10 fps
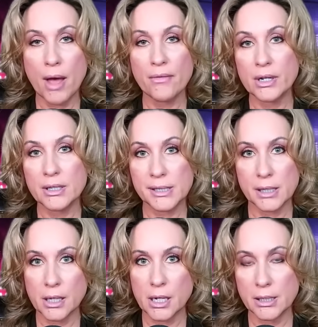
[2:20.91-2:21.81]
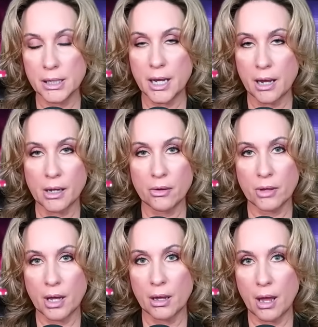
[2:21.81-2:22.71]
evidence that he did
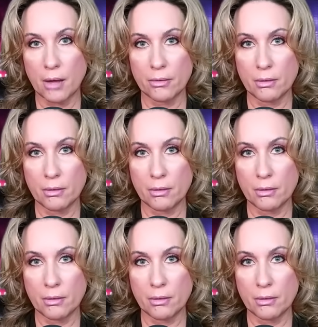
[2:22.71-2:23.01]
anything at,